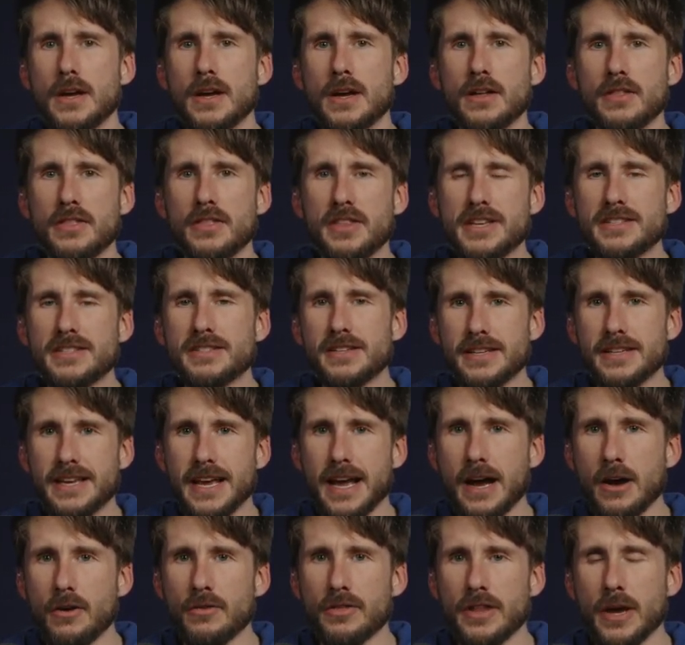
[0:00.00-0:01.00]
this
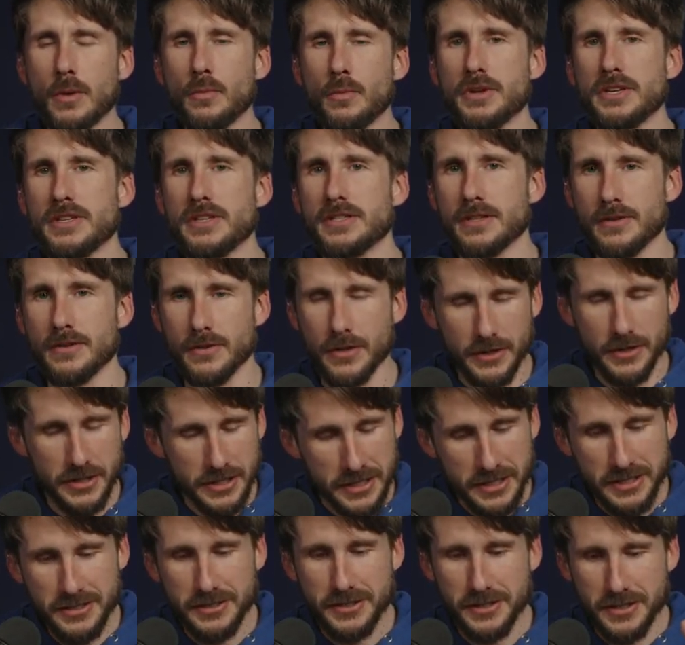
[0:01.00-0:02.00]
account that we that
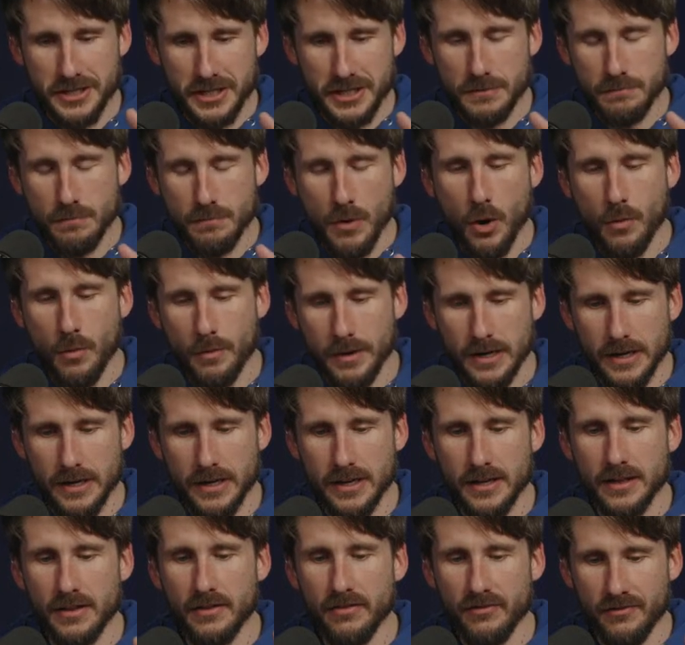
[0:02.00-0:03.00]
this this moment
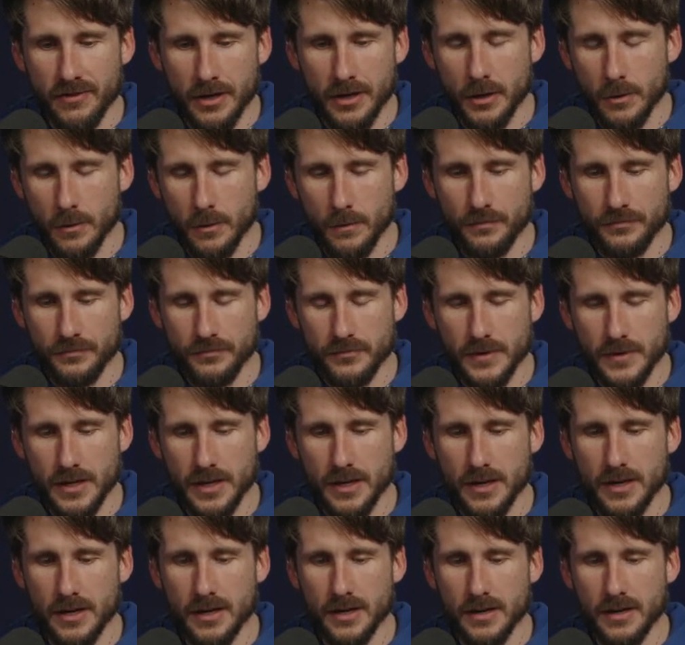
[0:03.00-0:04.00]
in the film
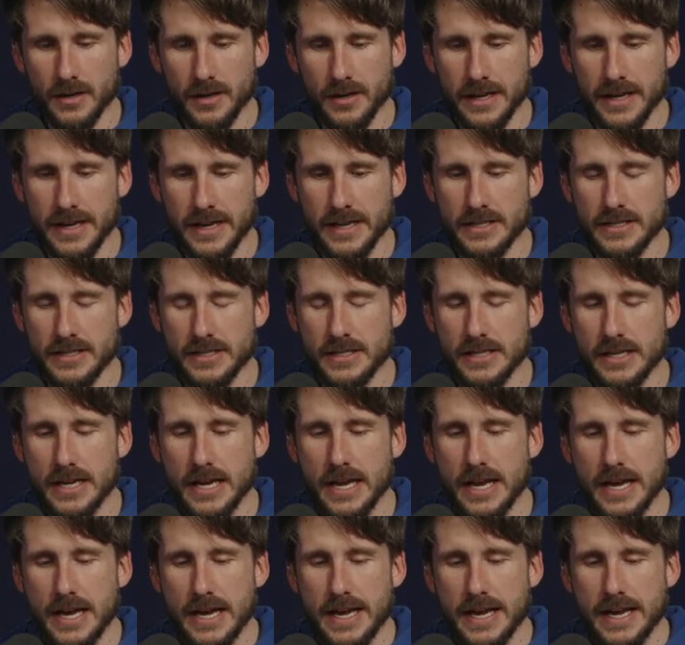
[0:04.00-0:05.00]
uh, is
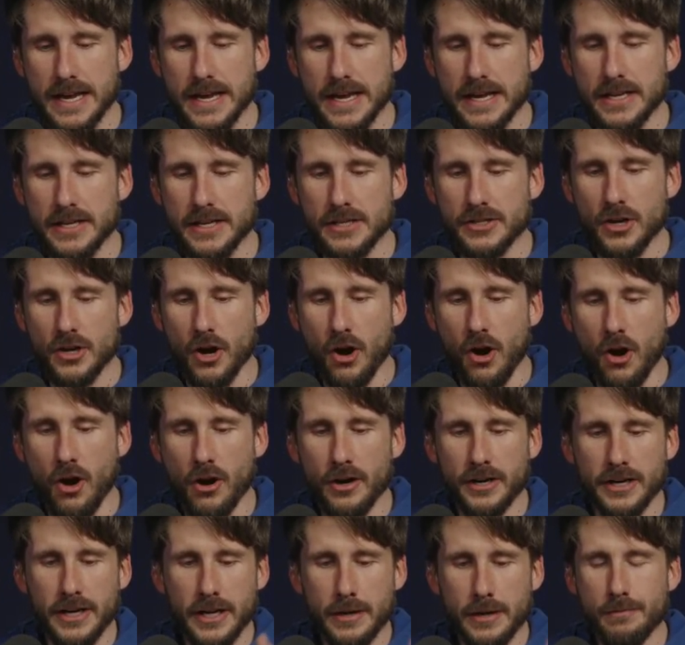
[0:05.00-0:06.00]
is
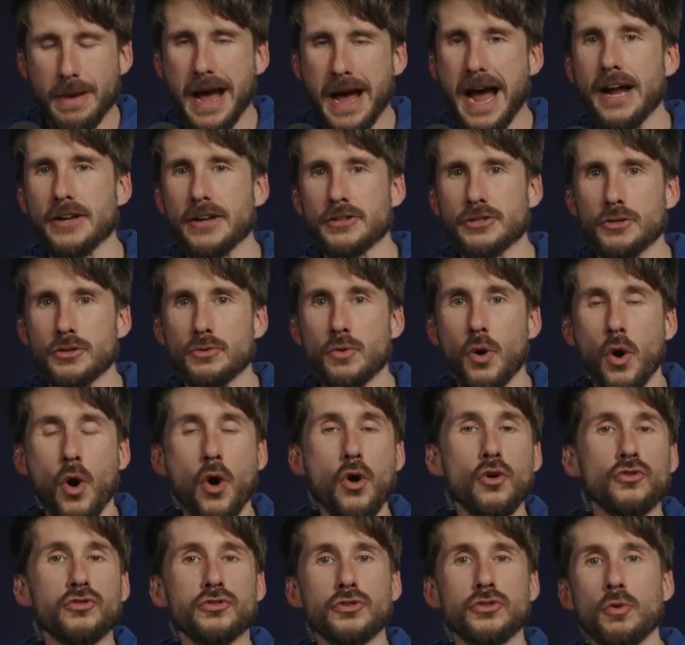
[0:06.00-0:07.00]
hearkening back to
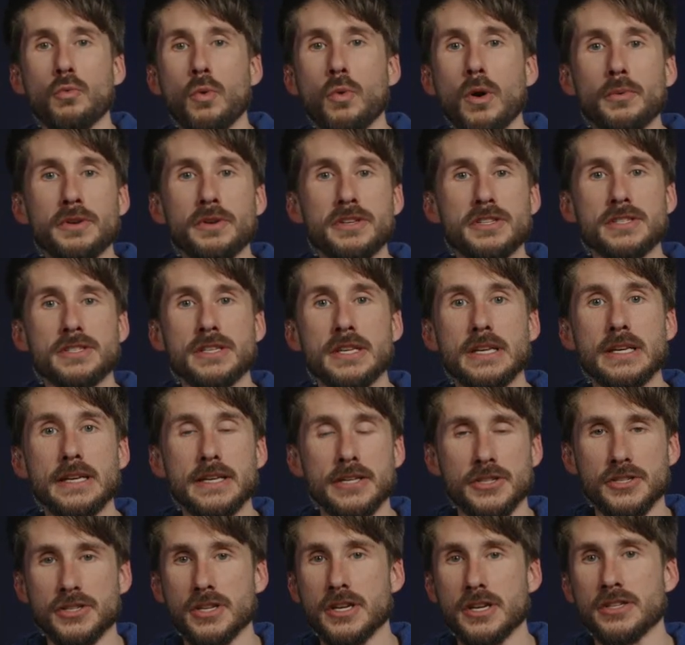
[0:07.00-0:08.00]
also what we see
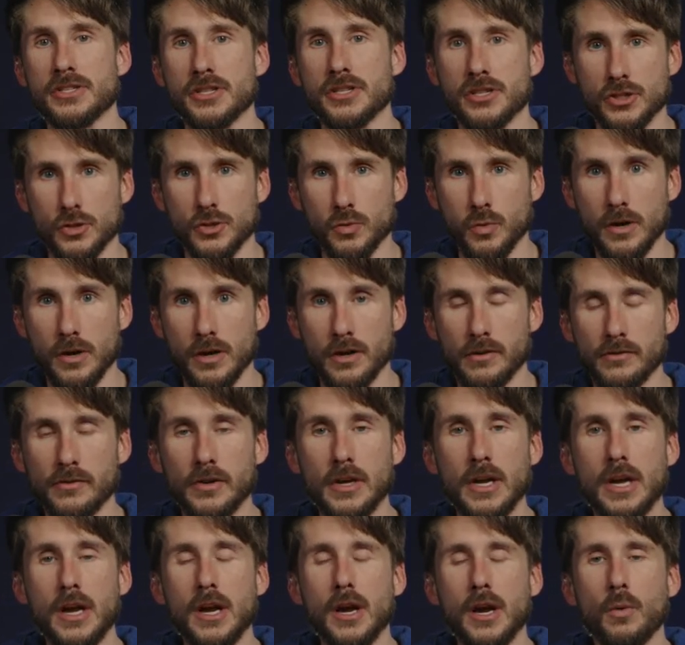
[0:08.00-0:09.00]
in Genesis 12,
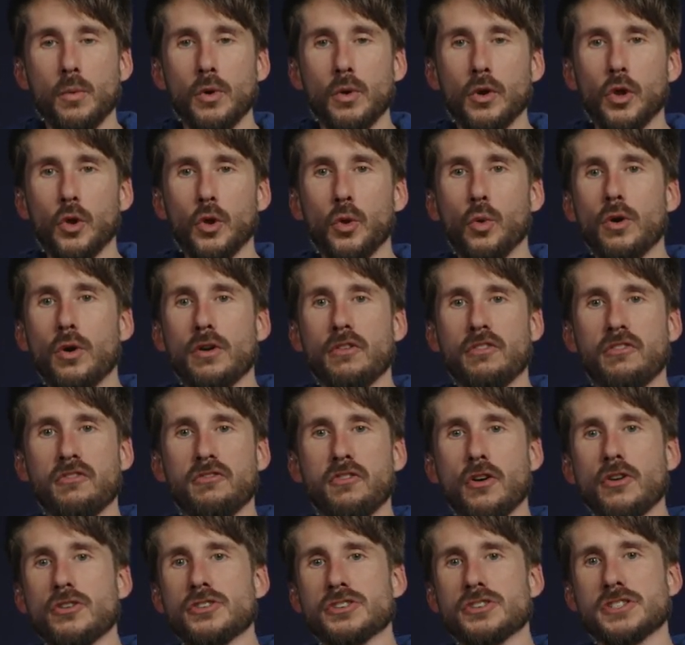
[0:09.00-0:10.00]
where the Lord
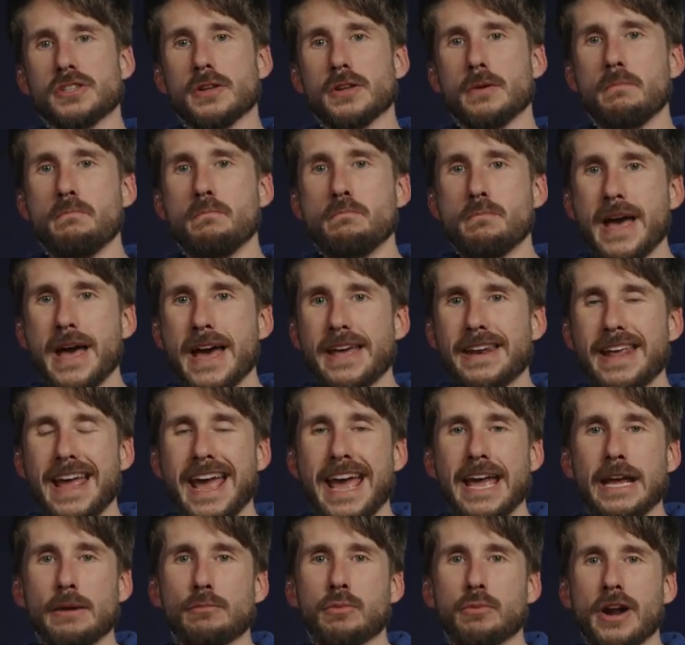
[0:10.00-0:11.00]
first met
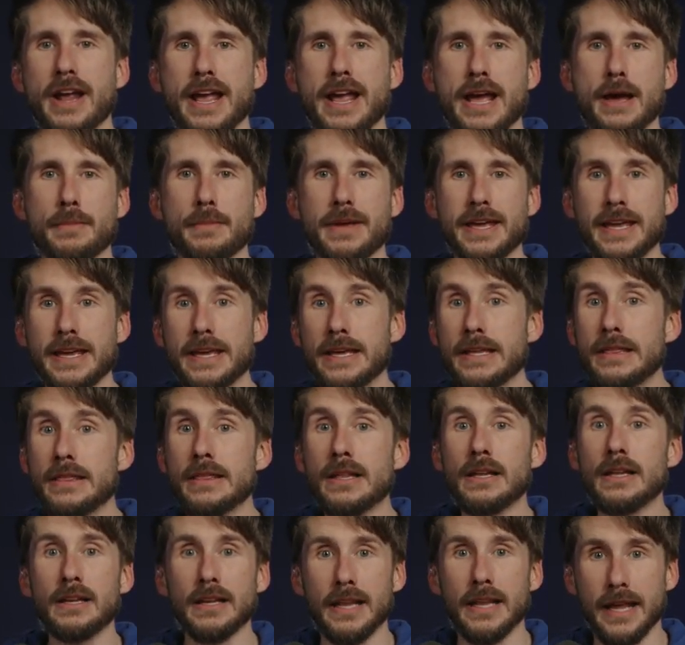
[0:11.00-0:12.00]
Abraham in
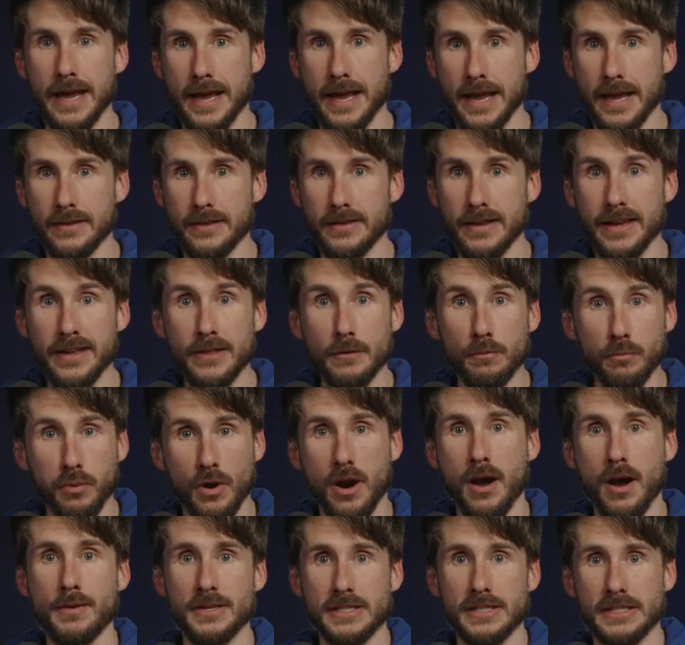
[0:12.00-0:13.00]
the land, in the
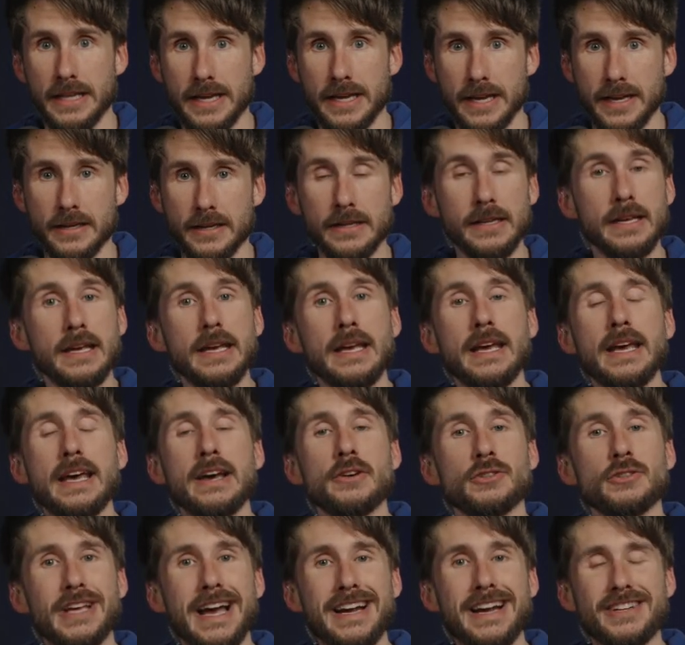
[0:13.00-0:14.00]
promised land.
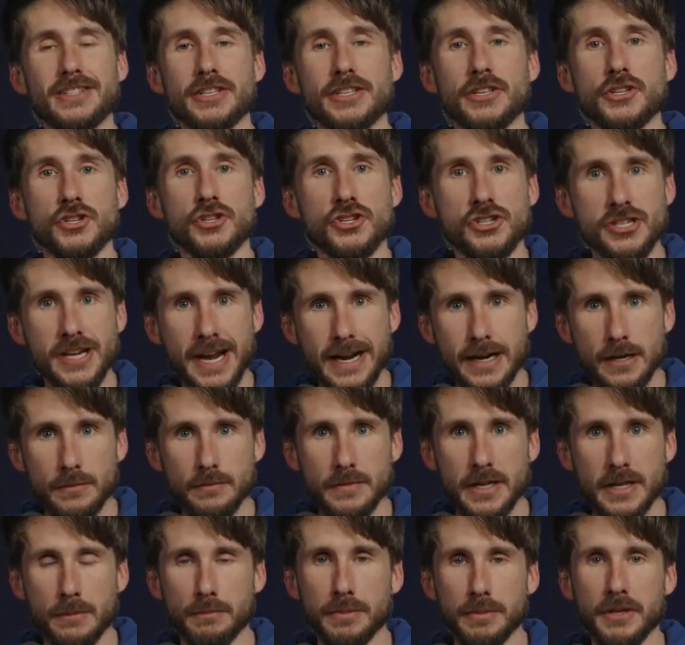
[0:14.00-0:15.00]
It was actually in
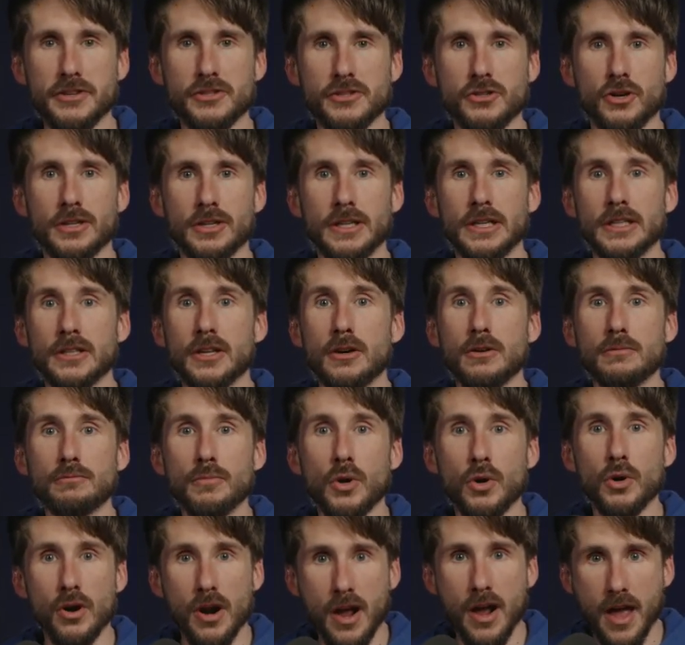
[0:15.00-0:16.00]
Shechem at a place called Elon
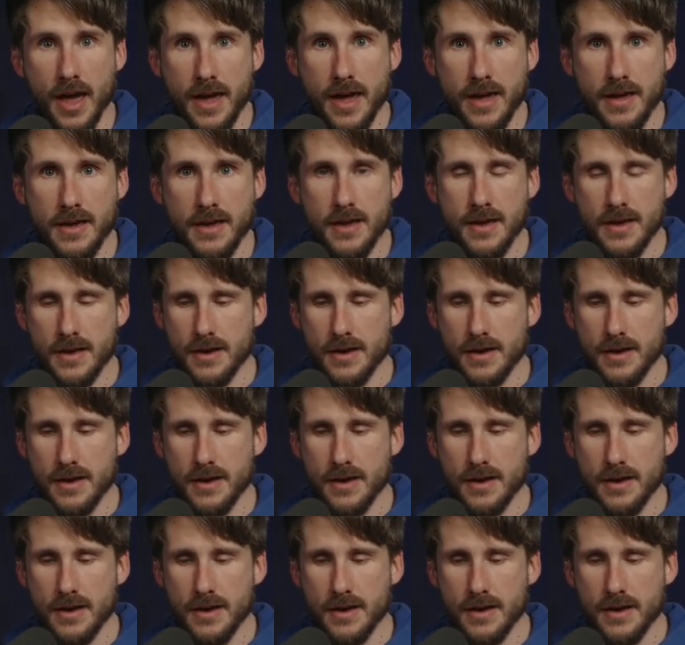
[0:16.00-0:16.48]
Moreh.